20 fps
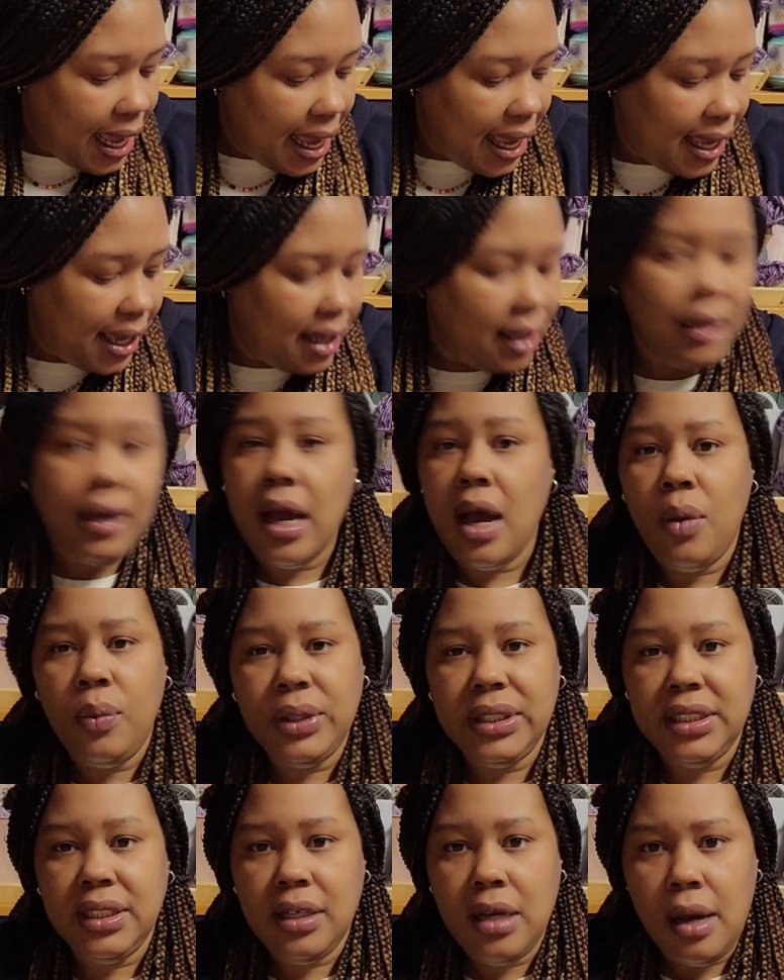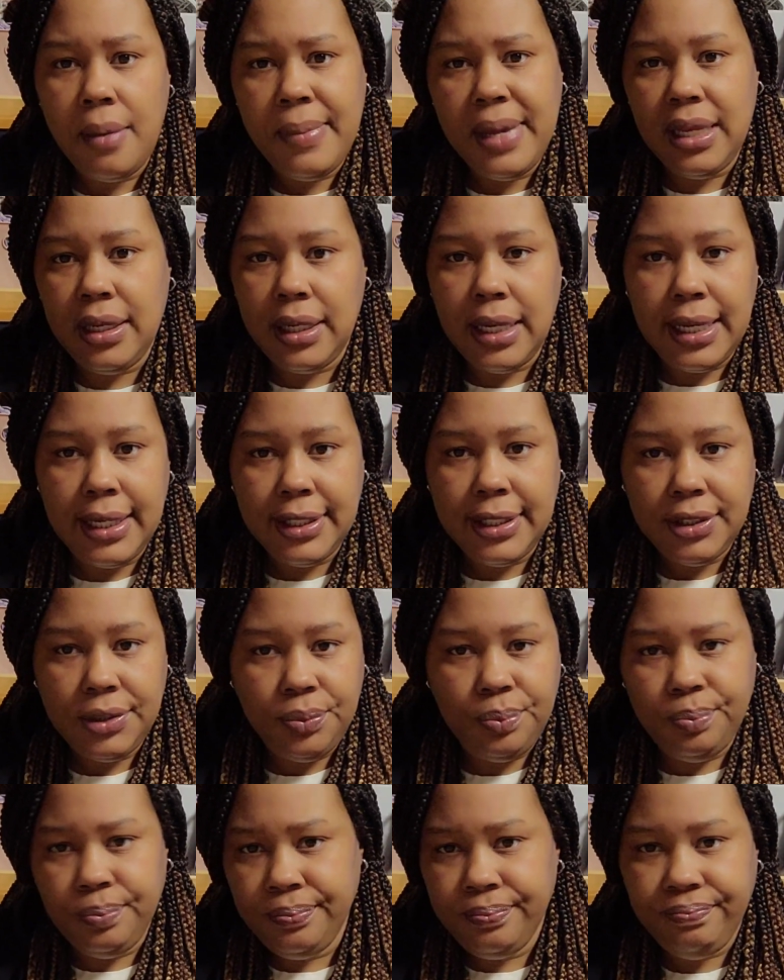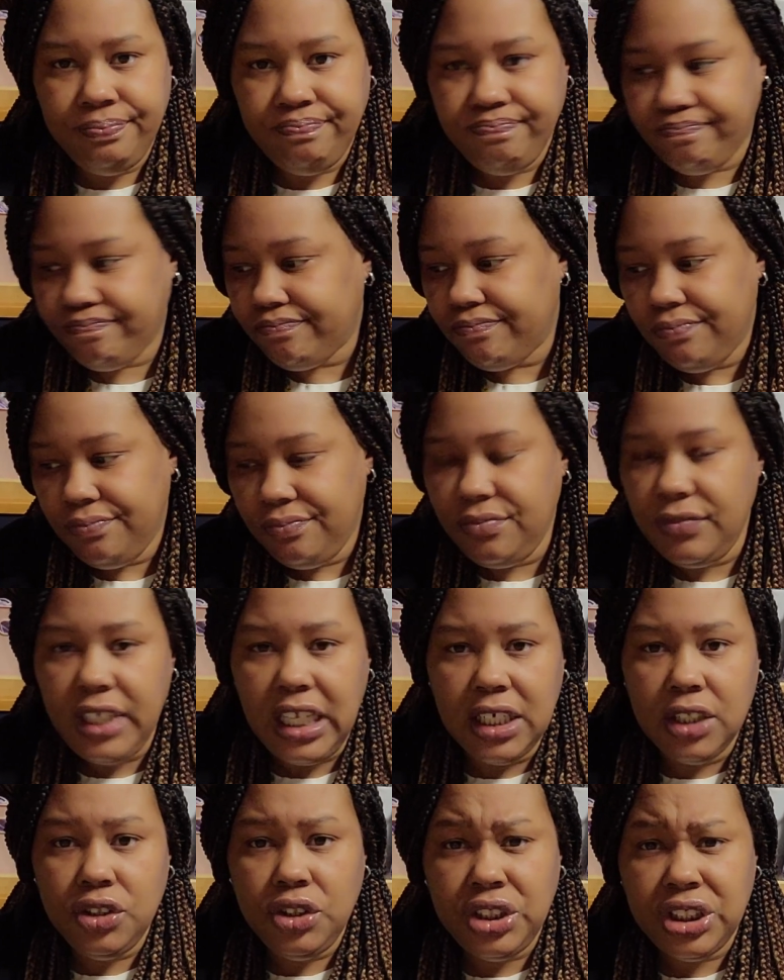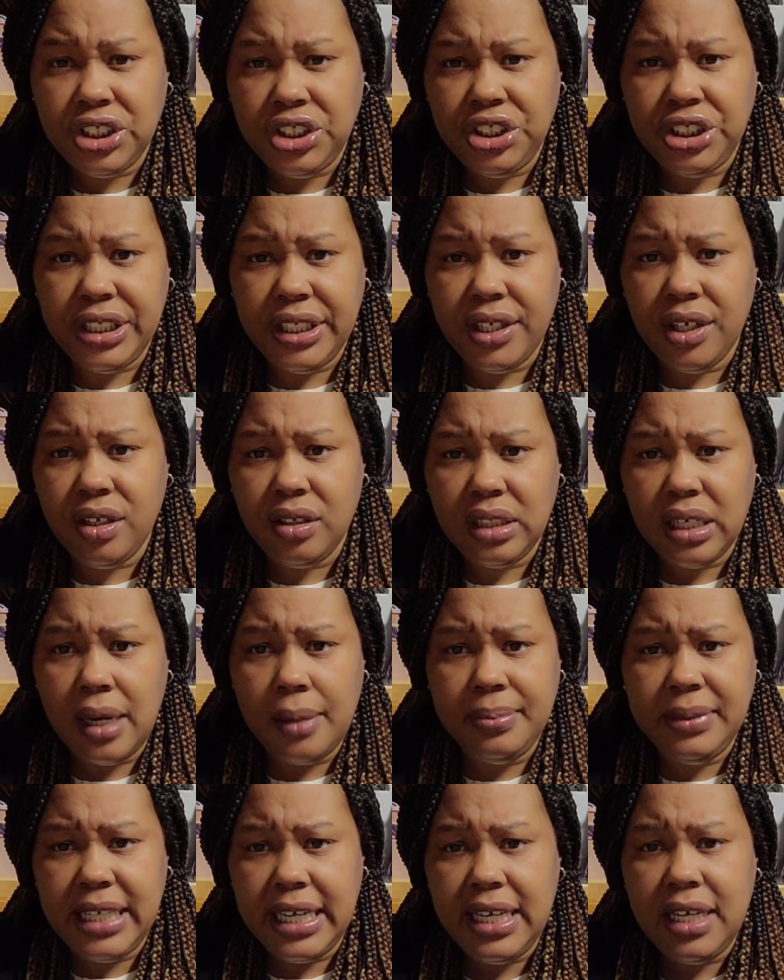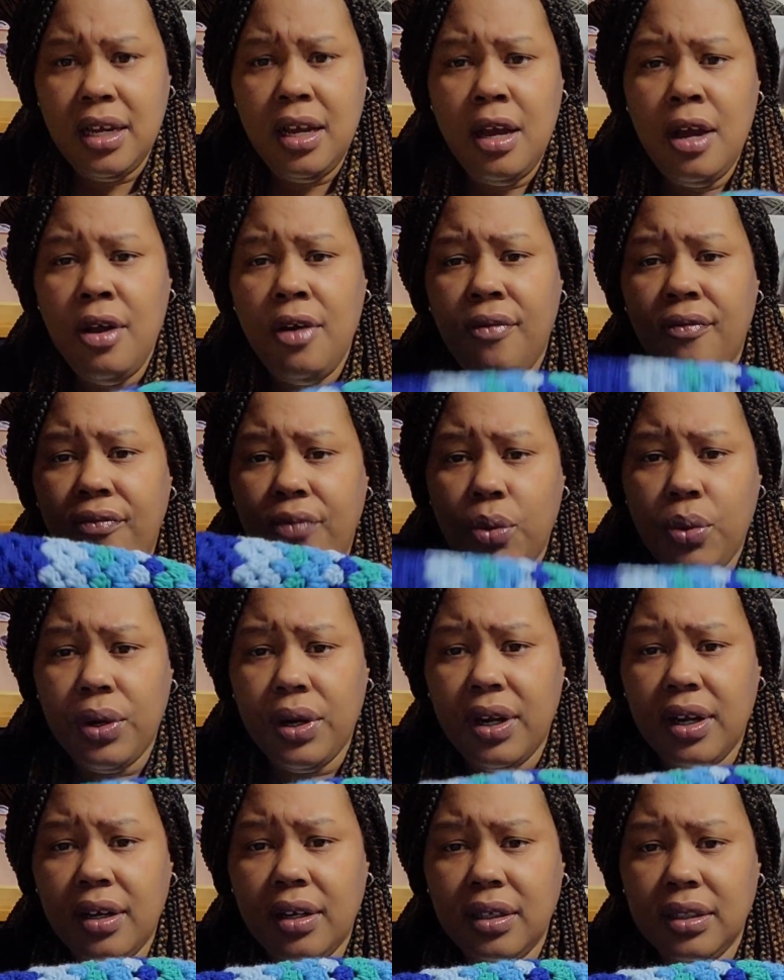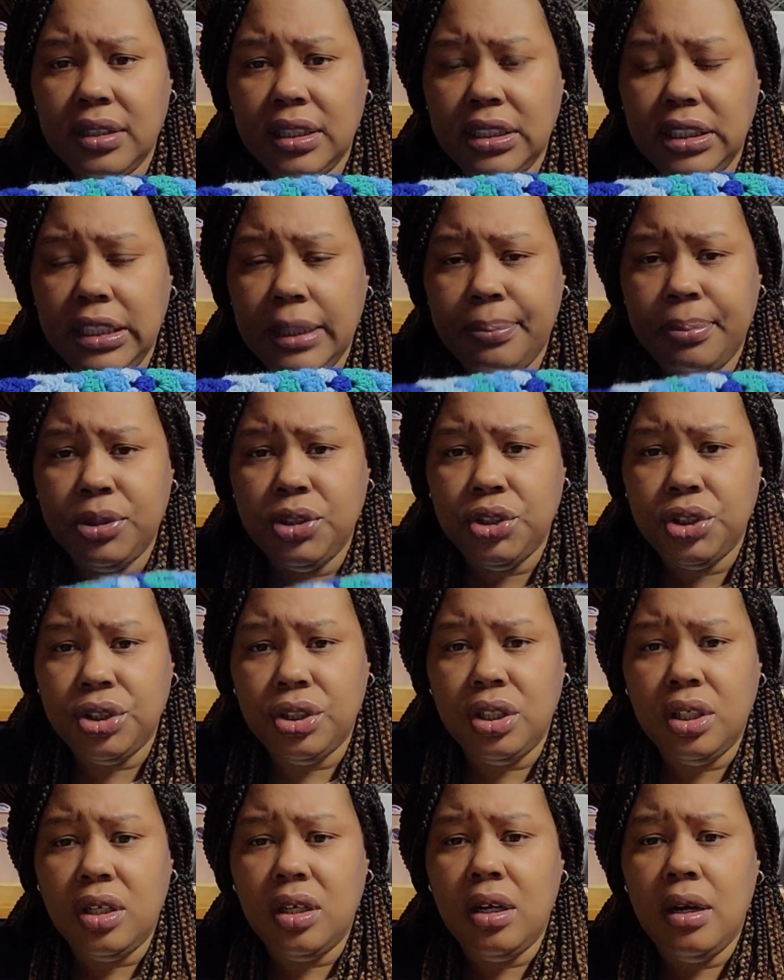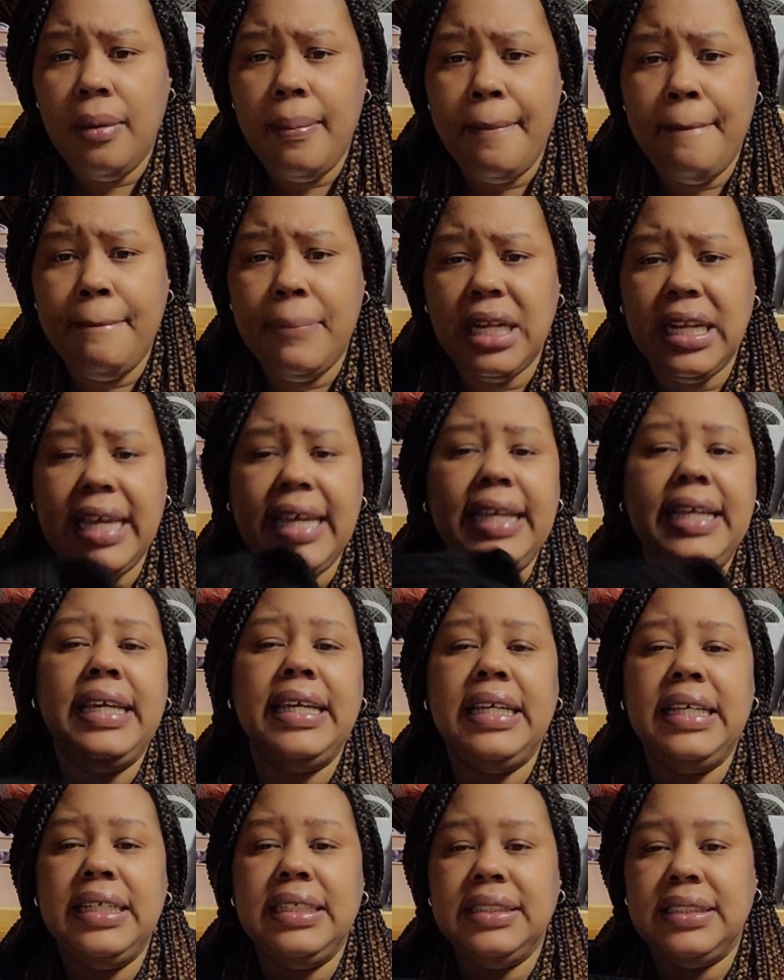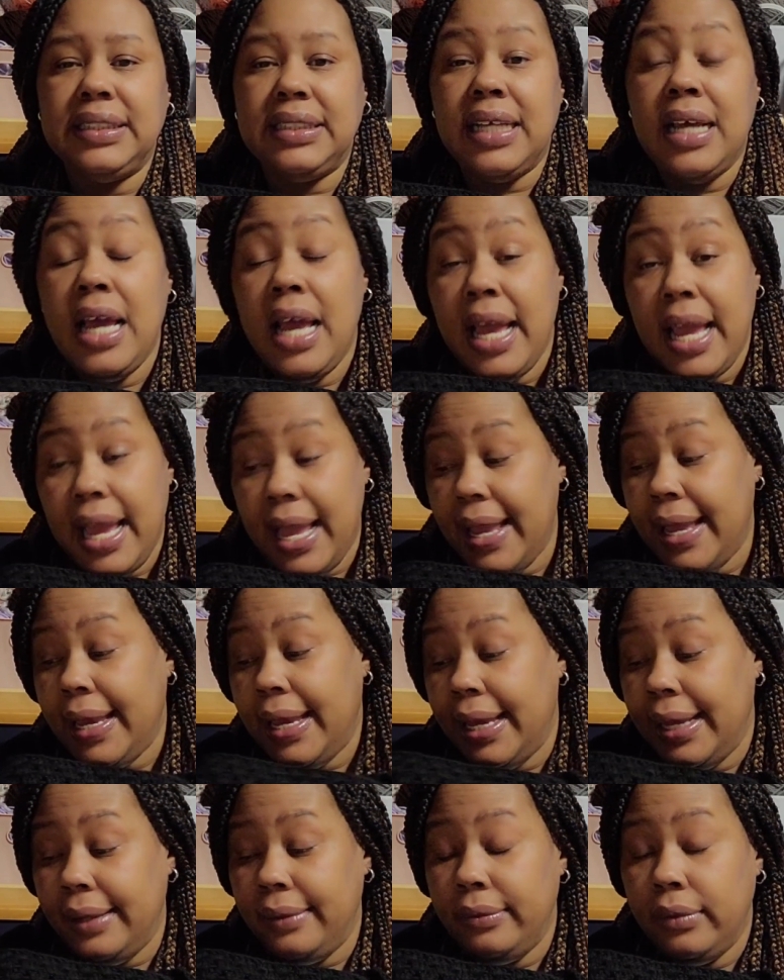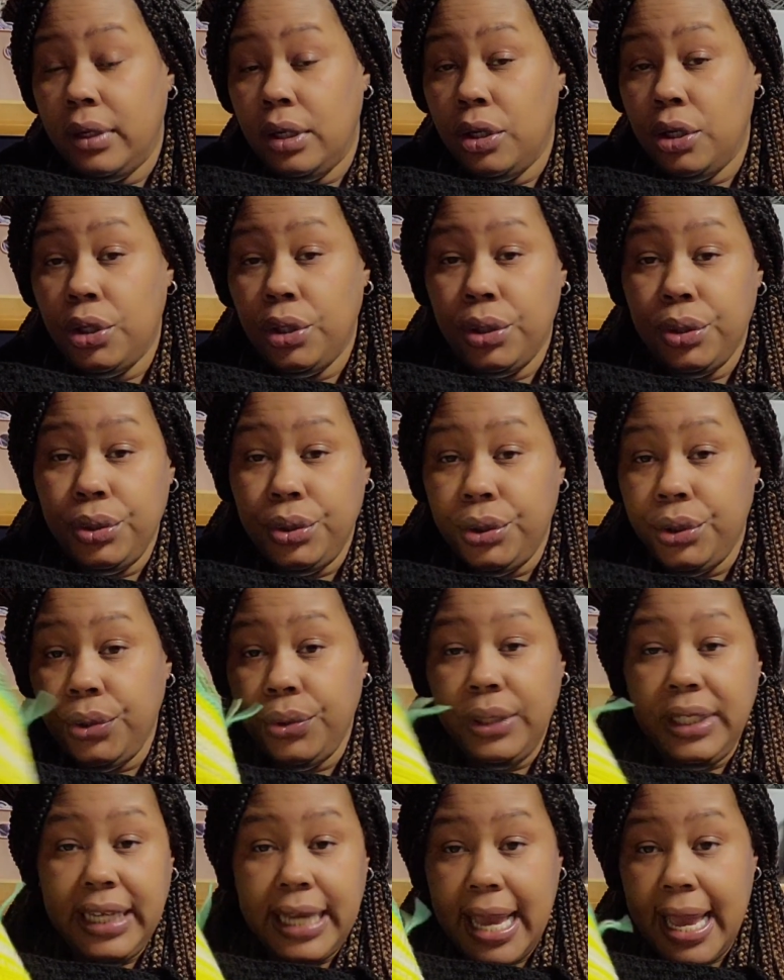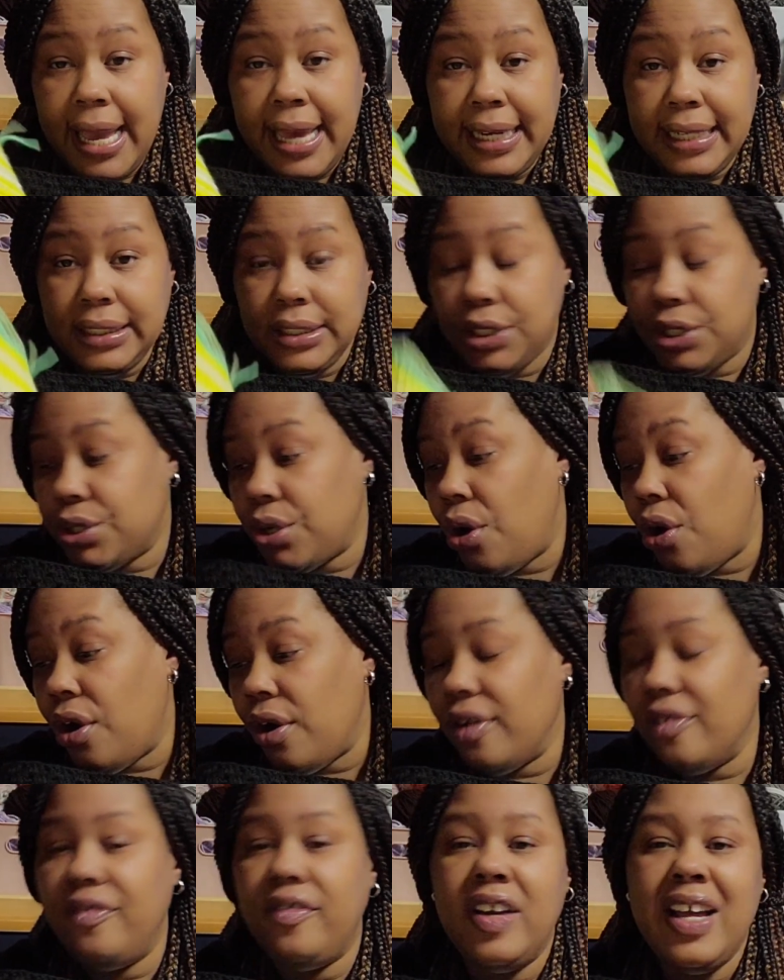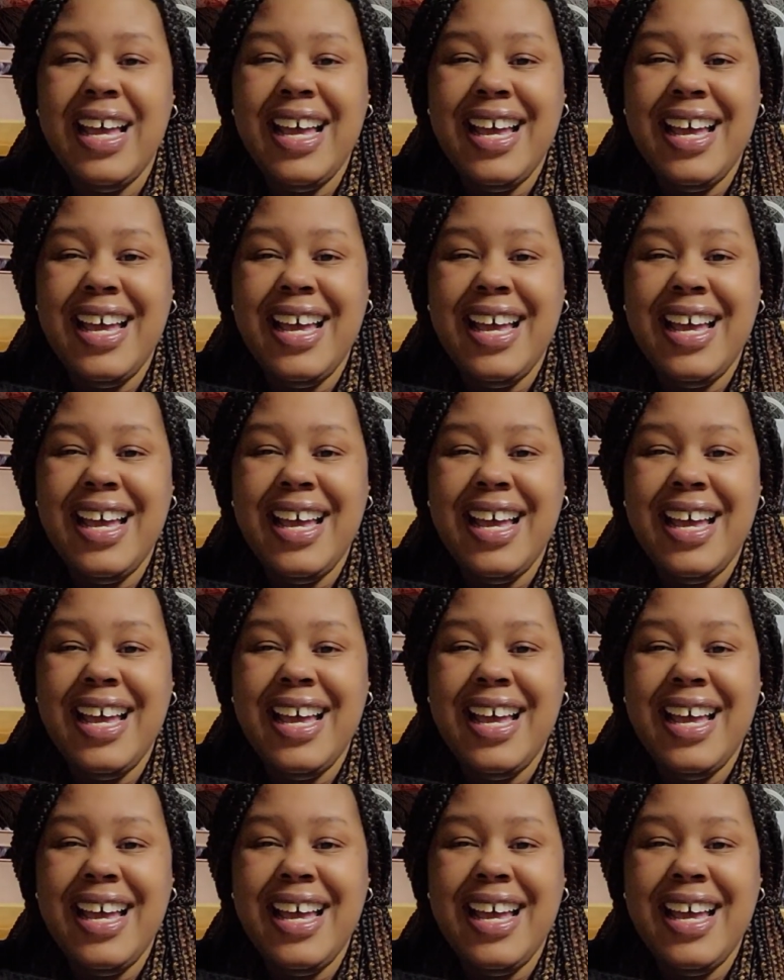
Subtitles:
And I wanted to come in and just share the update for the temperature blankets and newly added scarf,